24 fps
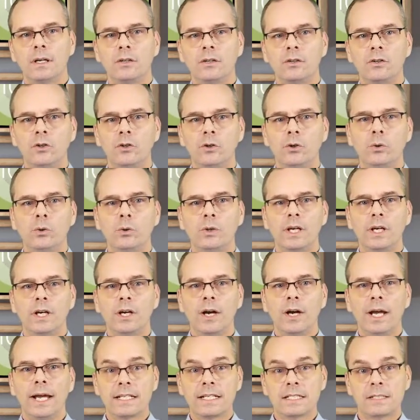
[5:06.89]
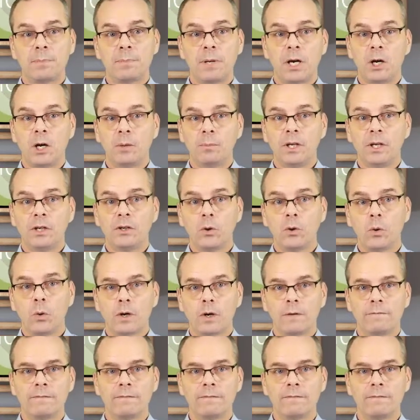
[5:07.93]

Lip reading: do their experiment or